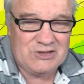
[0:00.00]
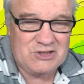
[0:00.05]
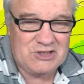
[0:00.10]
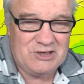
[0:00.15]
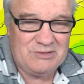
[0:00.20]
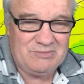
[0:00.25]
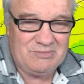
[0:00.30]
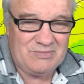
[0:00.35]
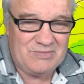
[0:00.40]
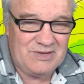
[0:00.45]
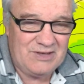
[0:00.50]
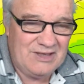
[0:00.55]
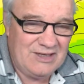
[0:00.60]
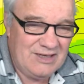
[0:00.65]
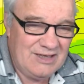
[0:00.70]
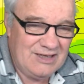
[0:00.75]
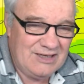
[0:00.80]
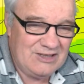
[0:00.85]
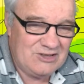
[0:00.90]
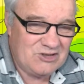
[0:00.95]
some
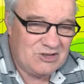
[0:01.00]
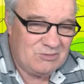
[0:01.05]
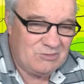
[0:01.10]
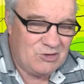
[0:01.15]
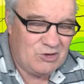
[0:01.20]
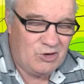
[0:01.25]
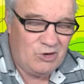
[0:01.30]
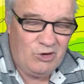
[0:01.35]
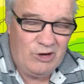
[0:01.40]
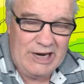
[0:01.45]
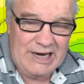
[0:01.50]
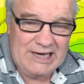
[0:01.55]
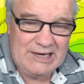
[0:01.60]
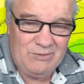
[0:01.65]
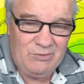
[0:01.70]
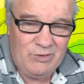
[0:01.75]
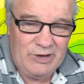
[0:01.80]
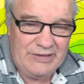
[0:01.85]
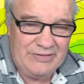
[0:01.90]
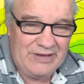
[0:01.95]

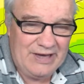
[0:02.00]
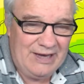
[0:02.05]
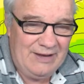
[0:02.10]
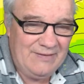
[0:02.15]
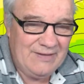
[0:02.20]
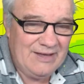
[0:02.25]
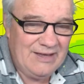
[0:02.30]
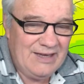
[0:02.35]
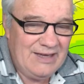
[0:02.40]
cracking weather.